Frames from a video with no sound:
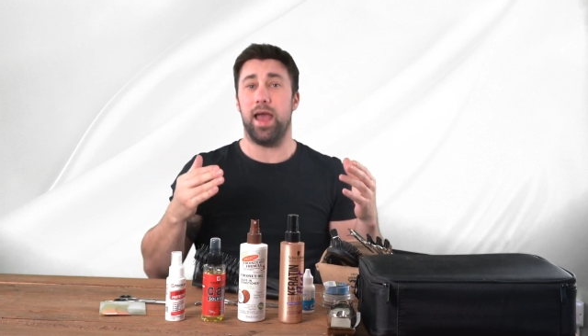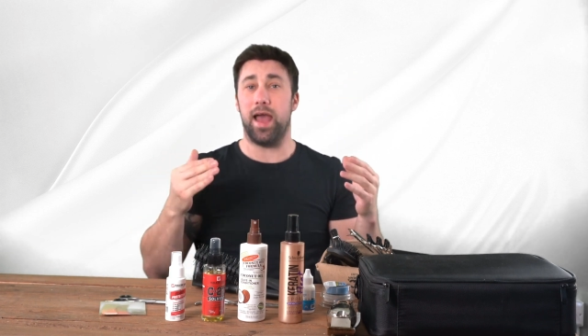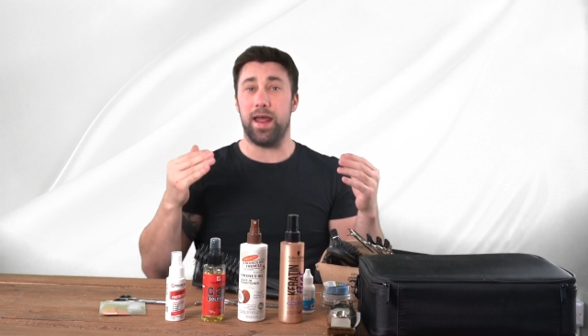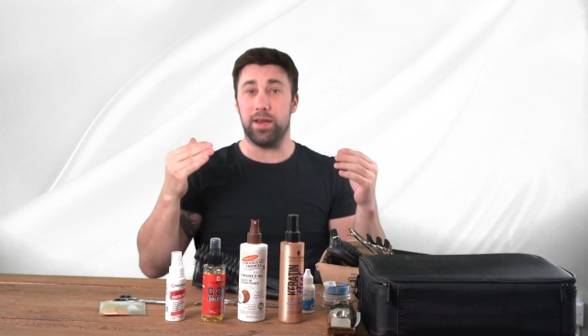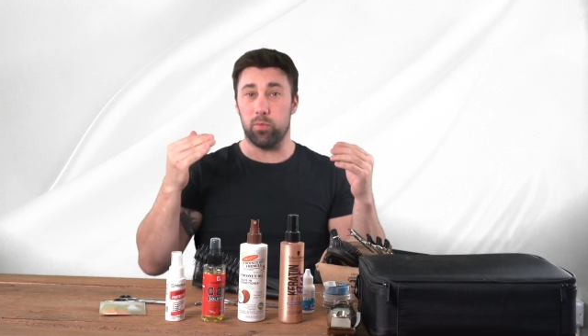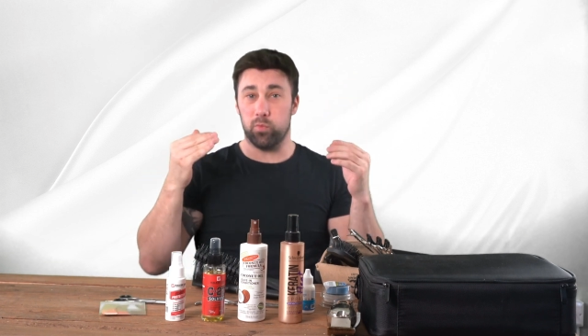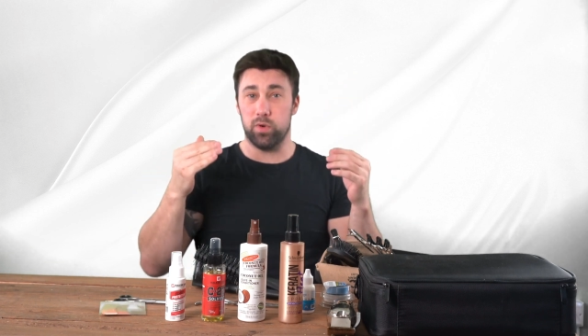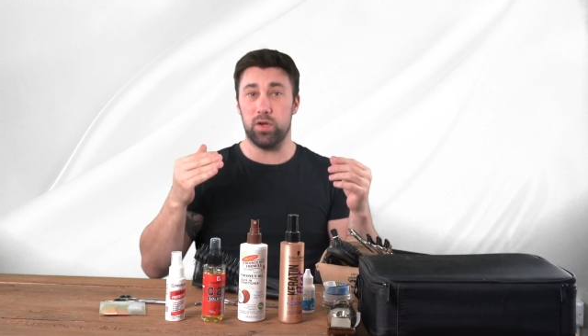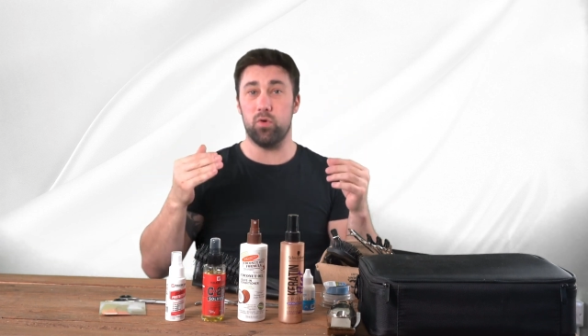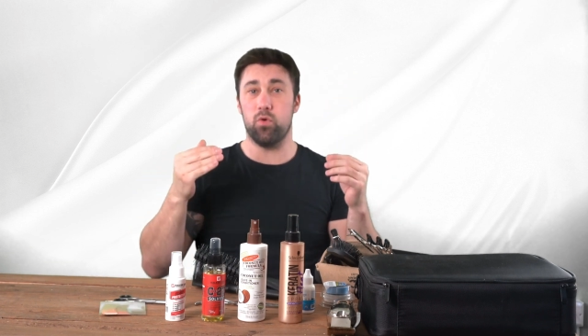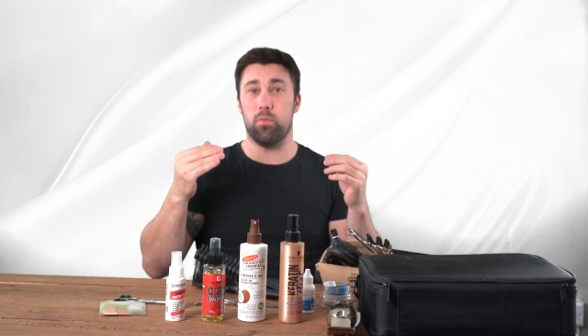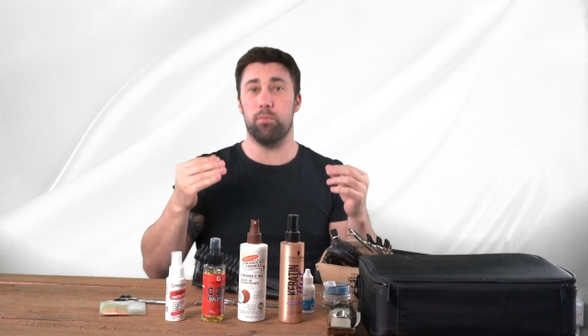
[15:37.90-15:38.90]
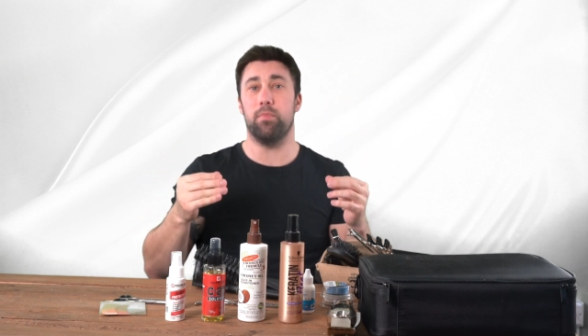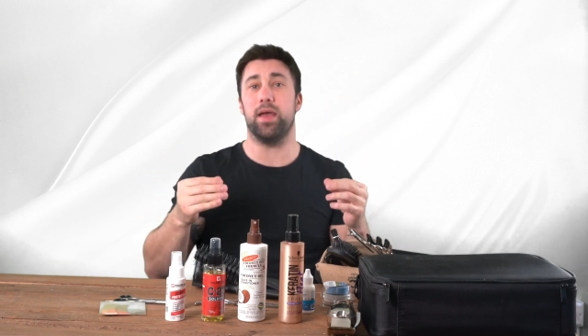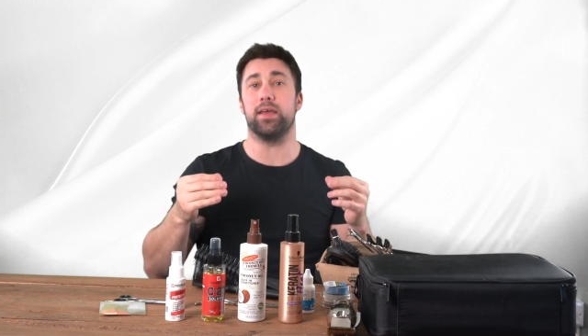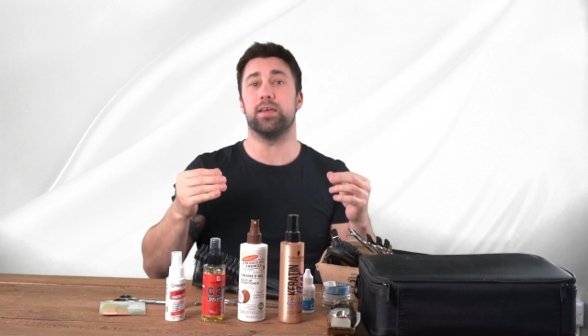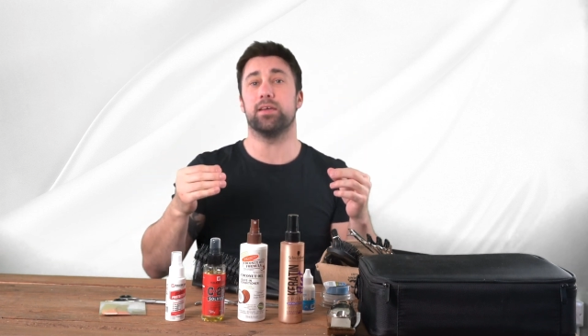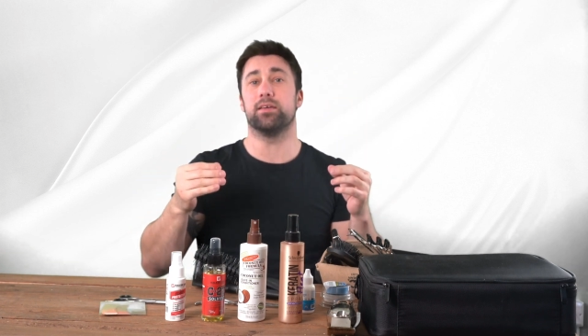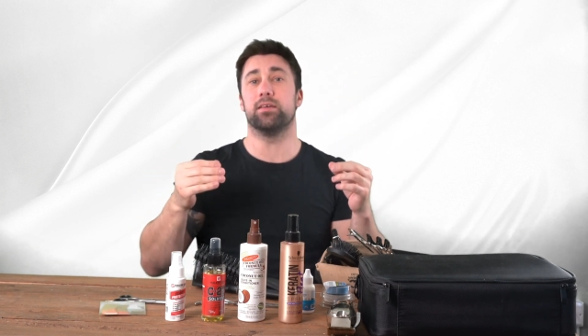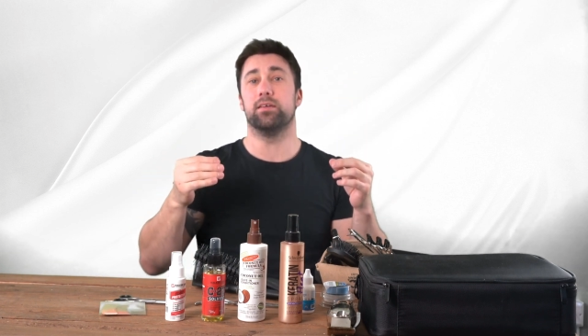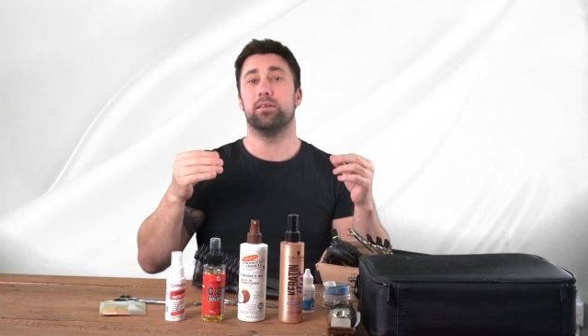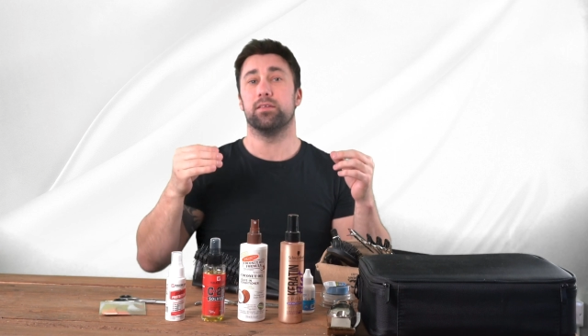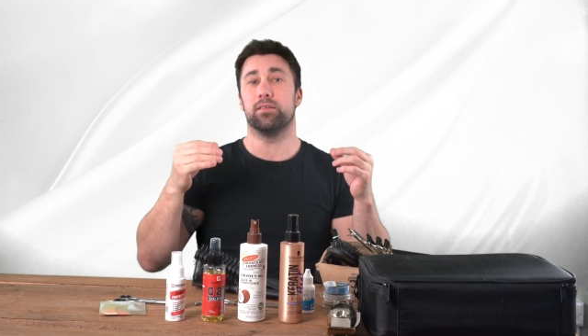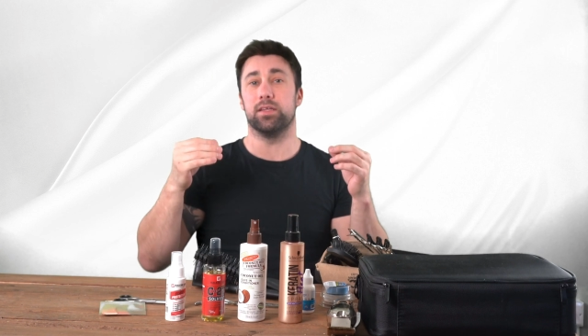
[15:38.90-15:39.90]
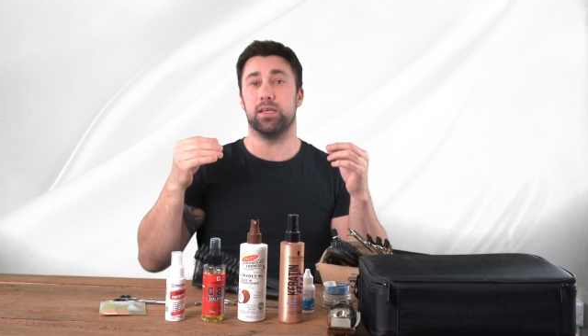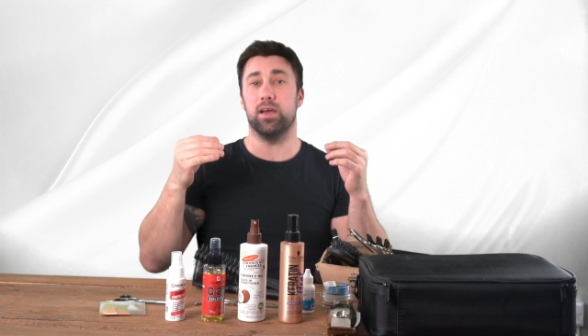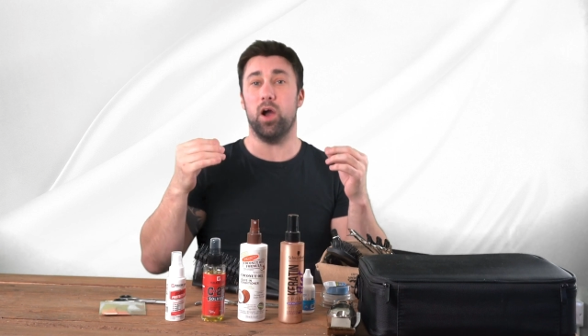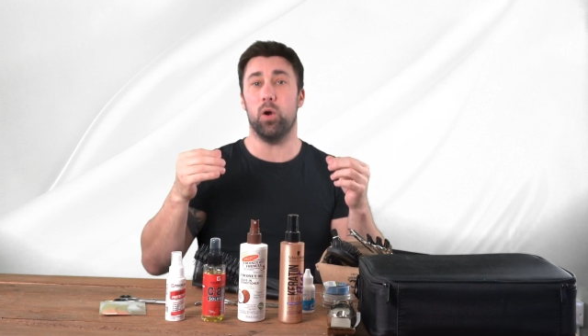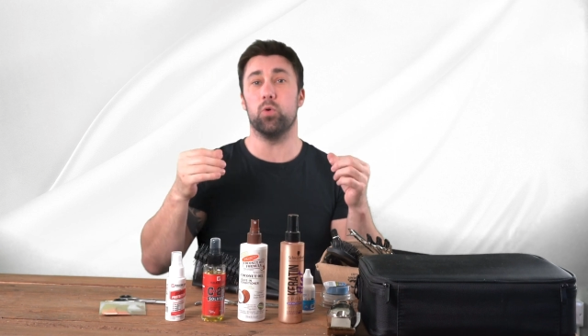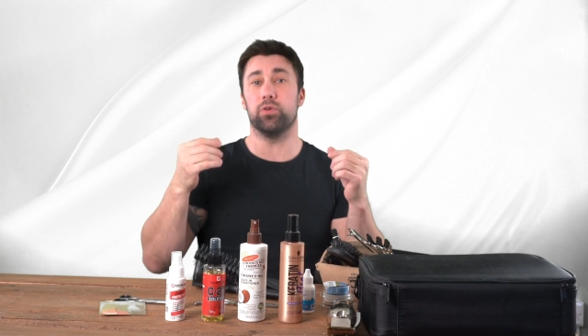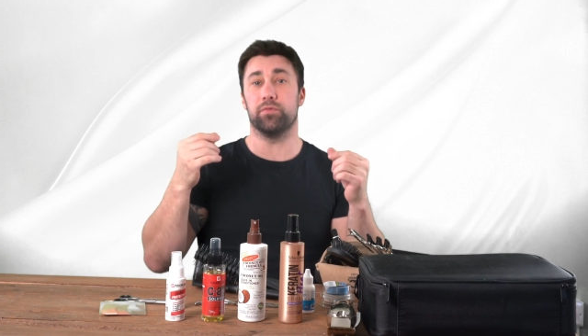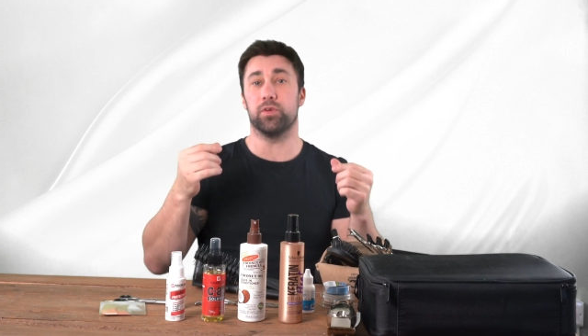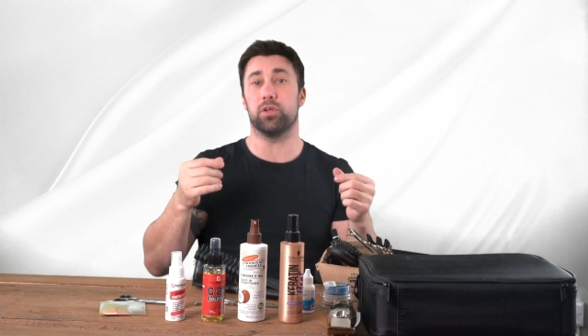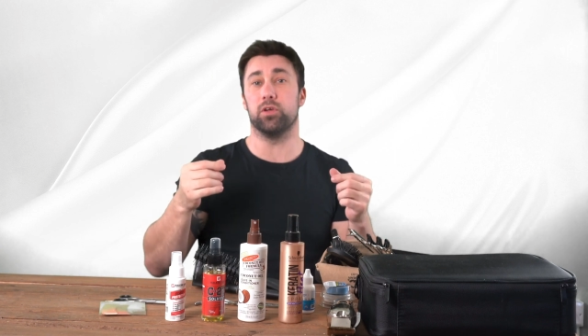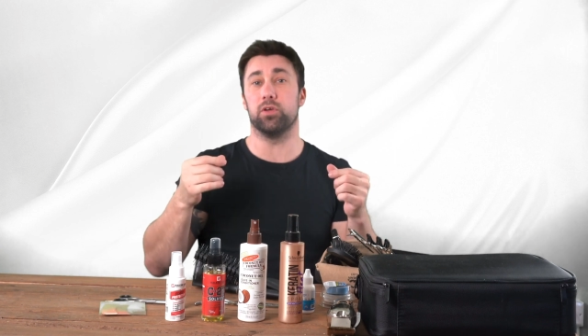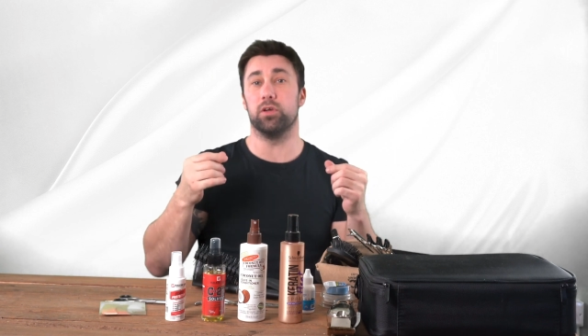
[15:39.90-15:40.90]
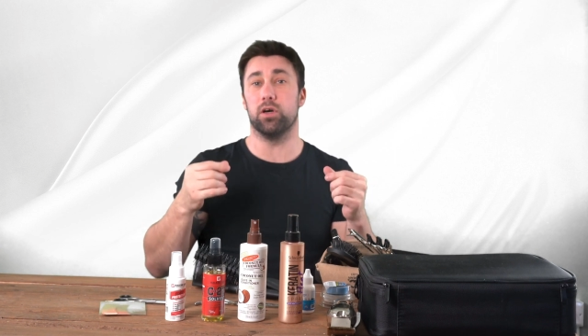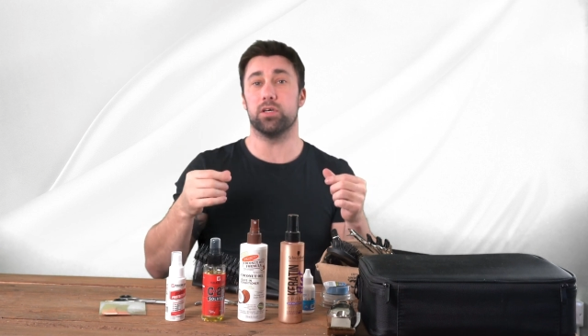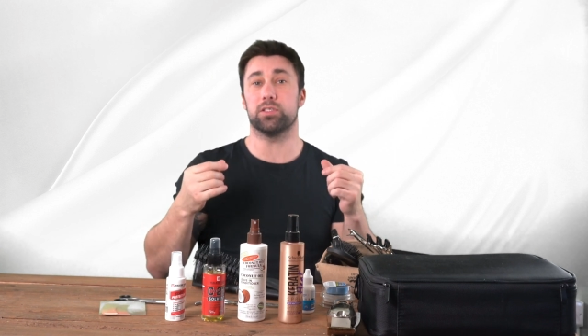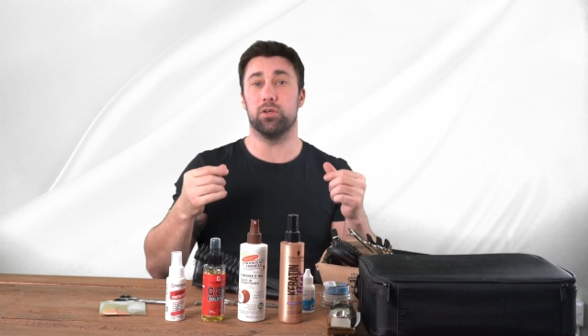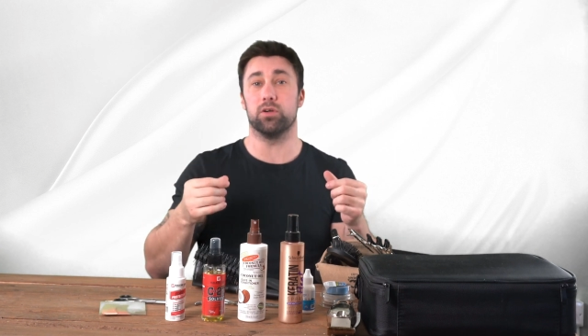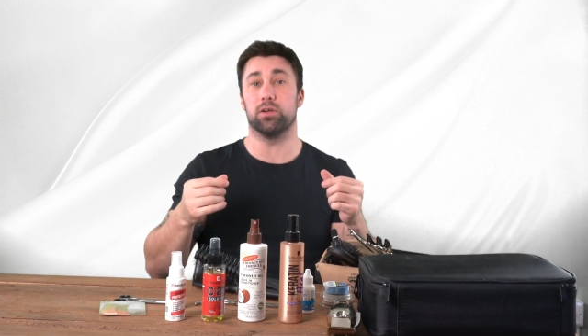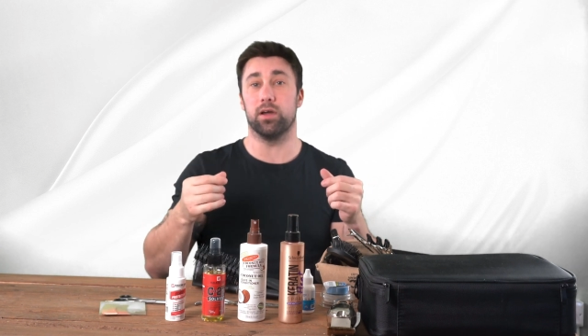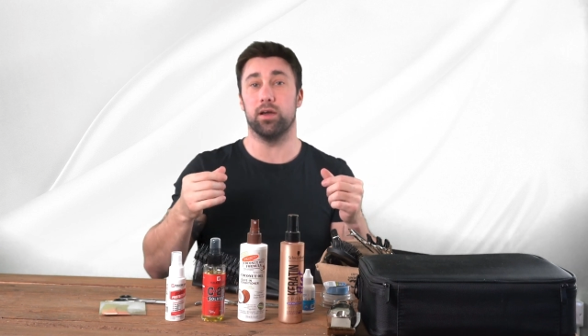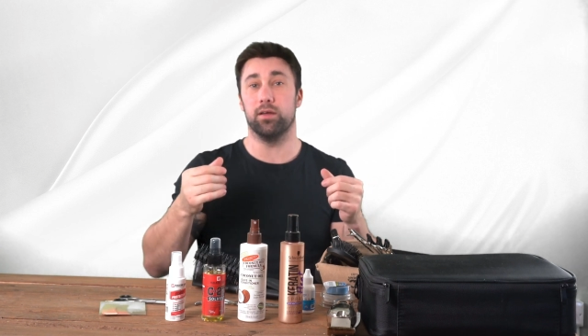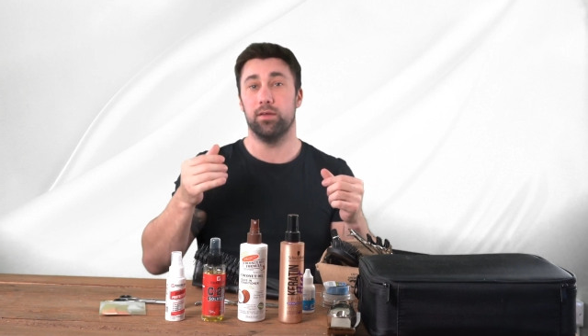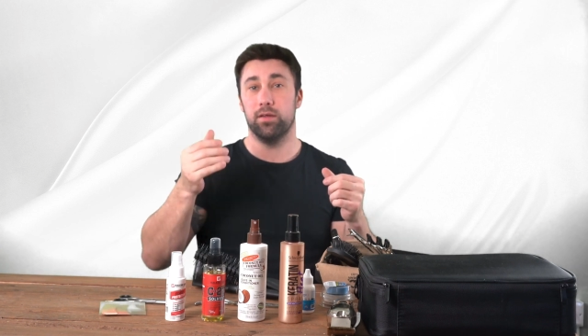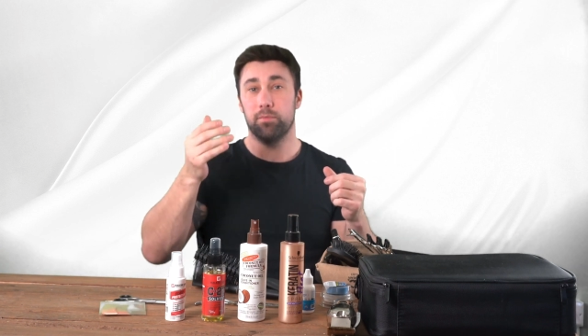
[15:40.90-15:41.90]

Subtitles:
and it will make the hold of the glue last longer